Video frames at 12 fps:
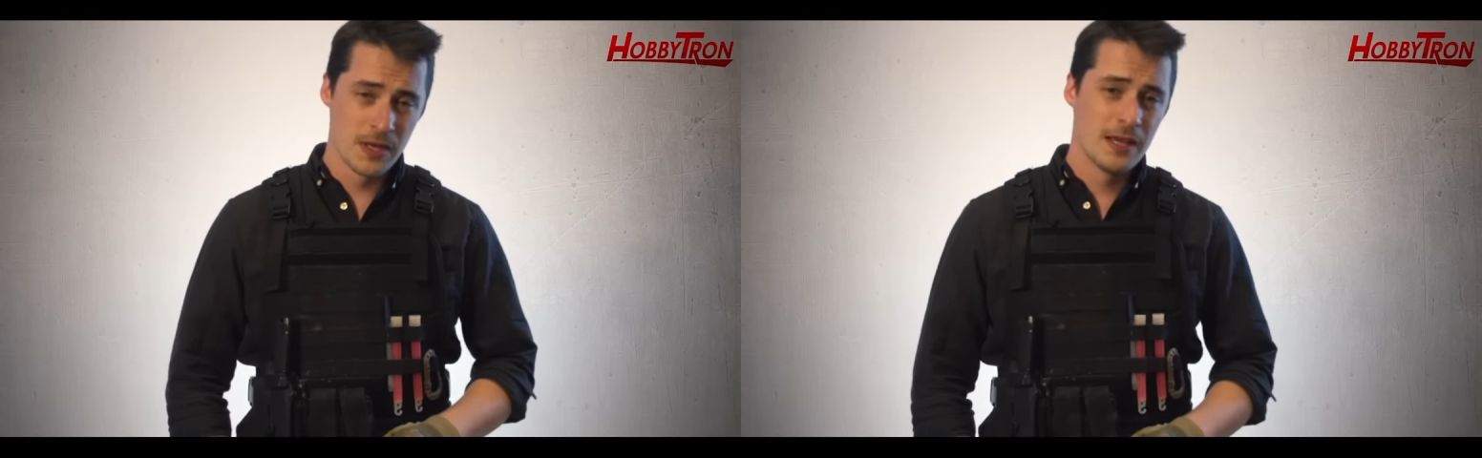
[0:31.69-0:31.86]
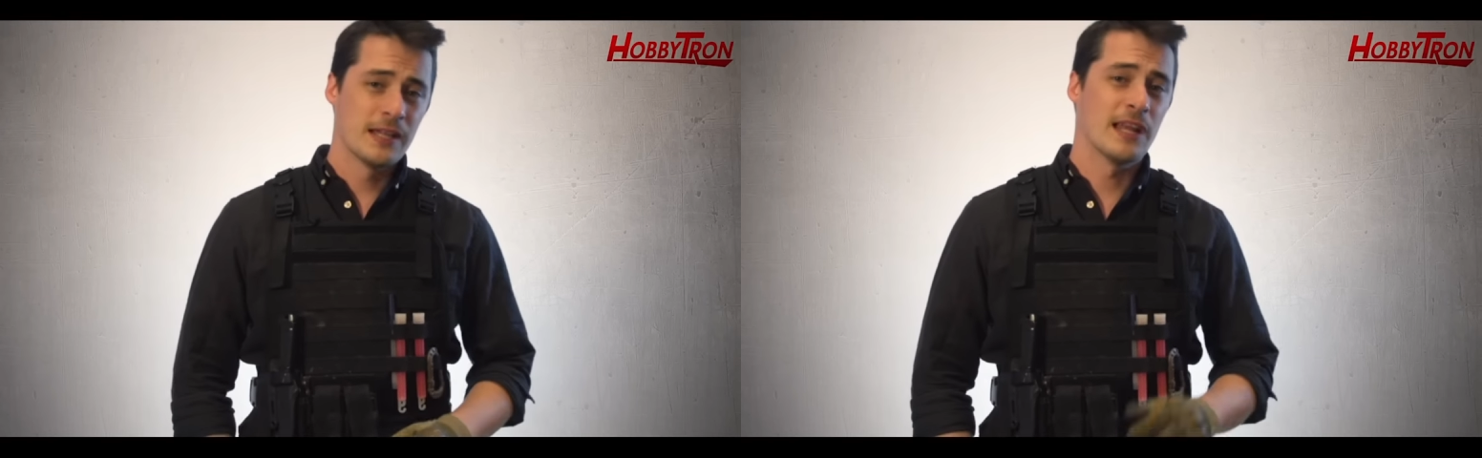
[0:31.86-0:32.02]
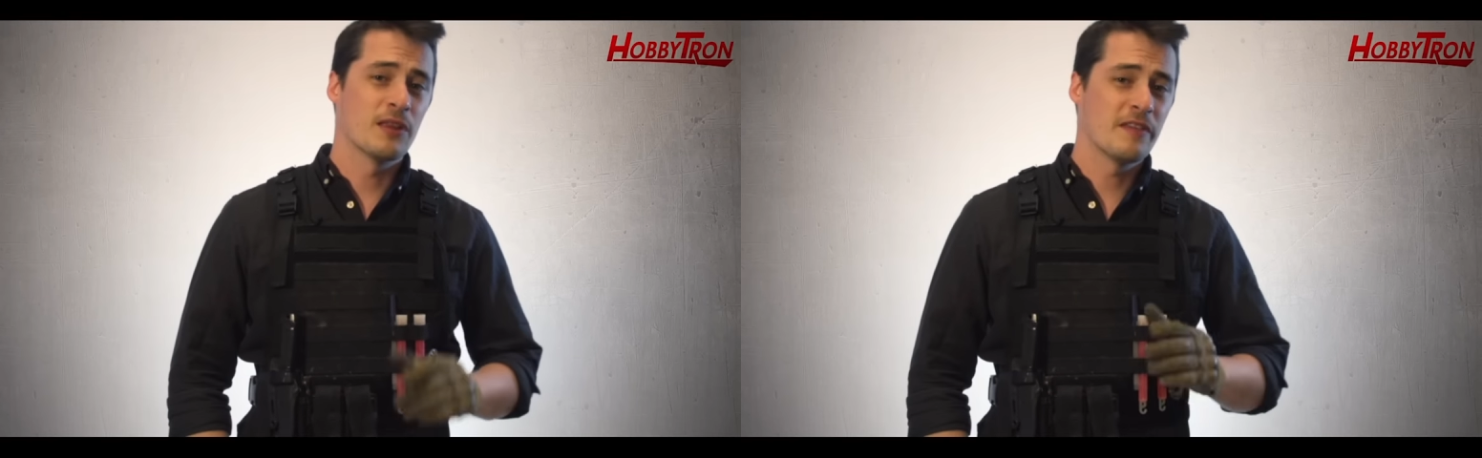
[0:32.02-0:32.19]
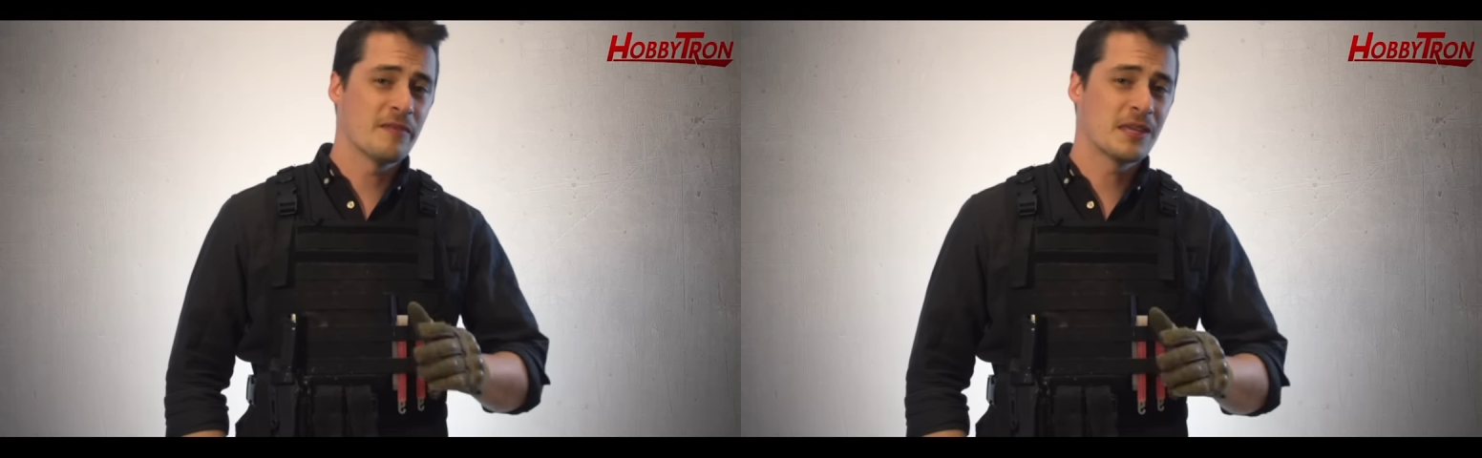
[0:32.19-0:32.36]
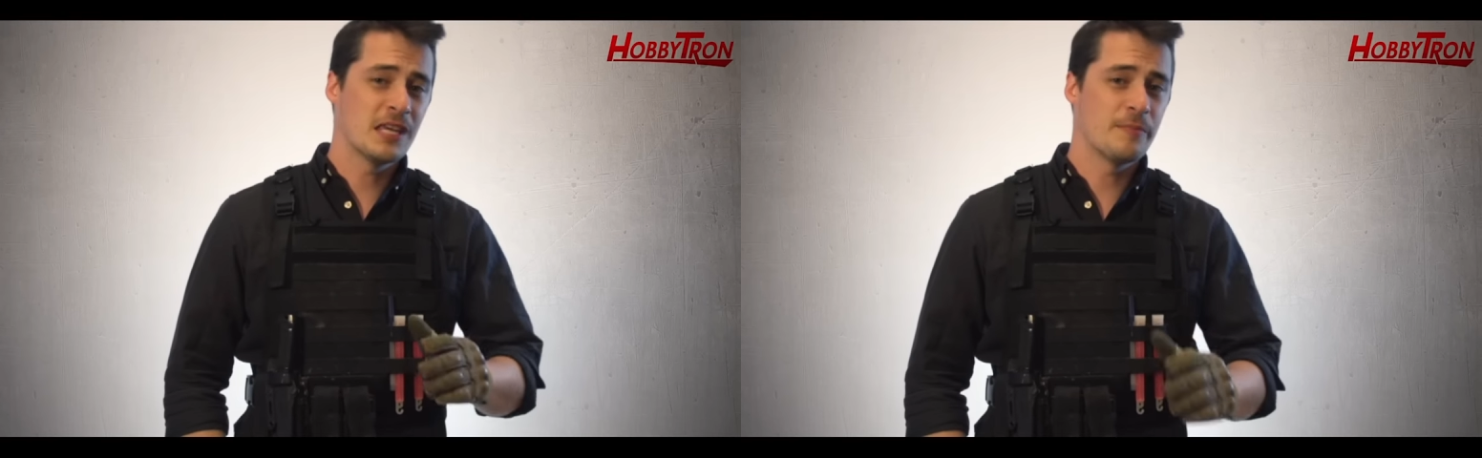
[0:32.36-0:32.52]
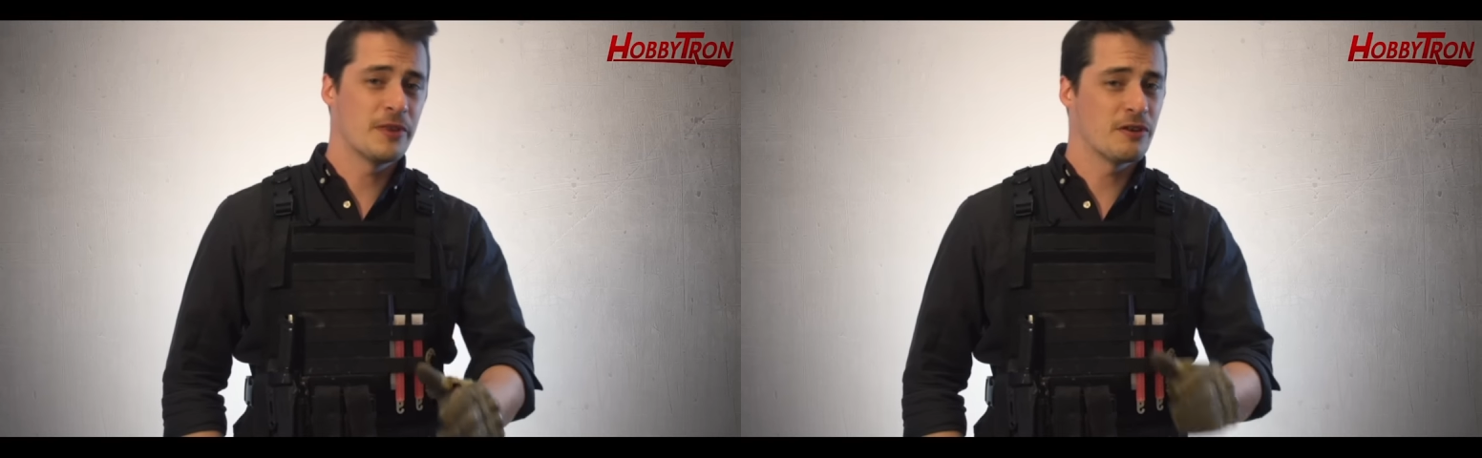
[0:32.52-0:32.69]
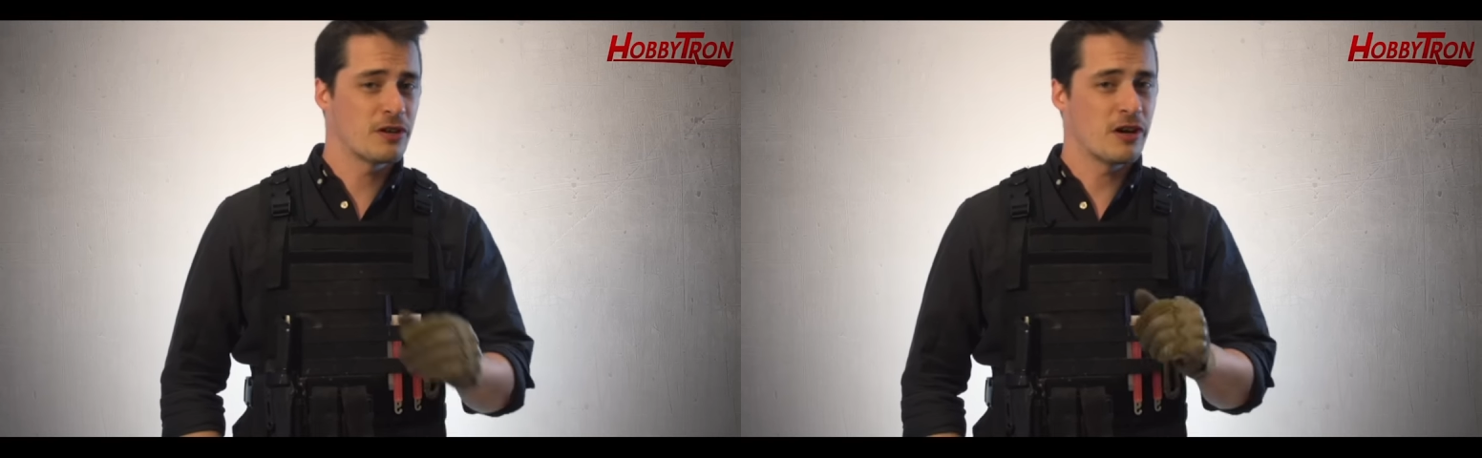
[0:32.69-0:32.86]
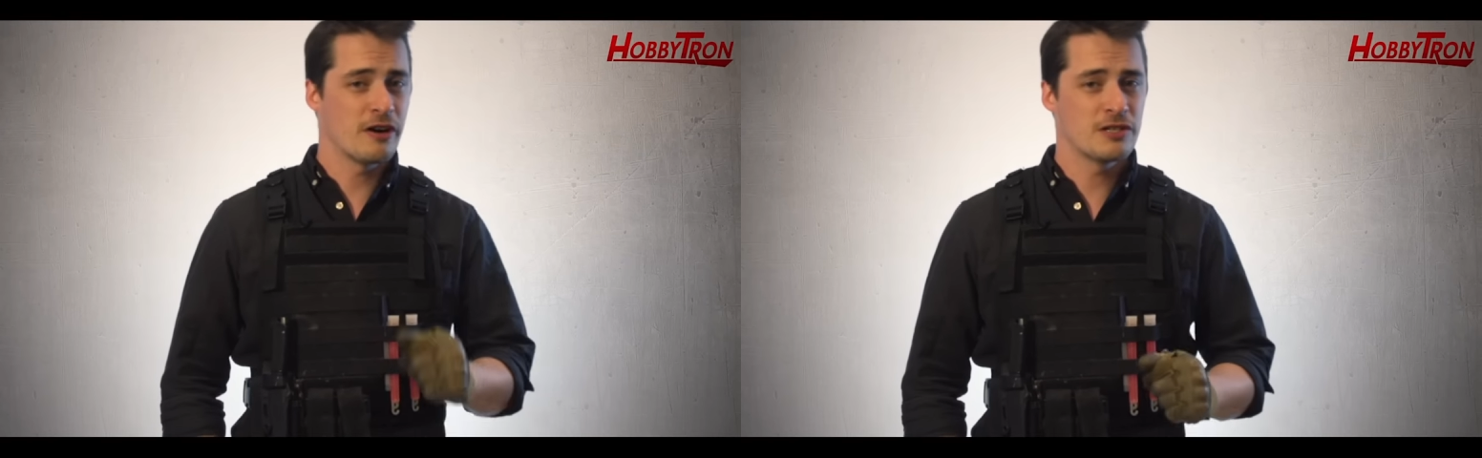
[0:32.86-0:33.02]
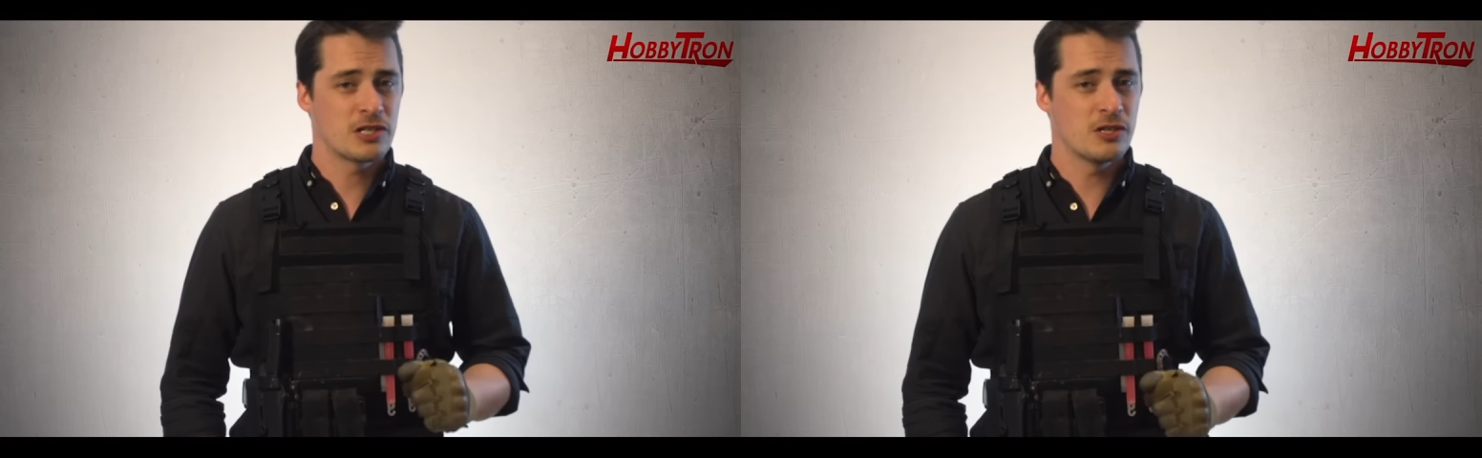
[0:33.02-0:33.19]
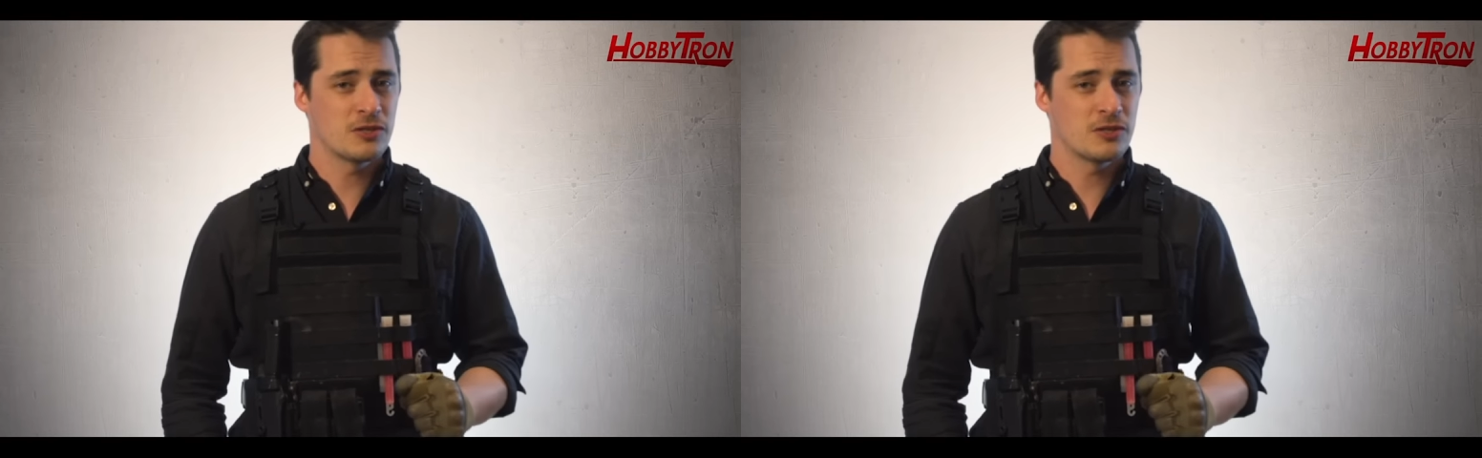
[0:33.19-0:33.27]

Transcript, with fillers: Now, they've been keeping their cards close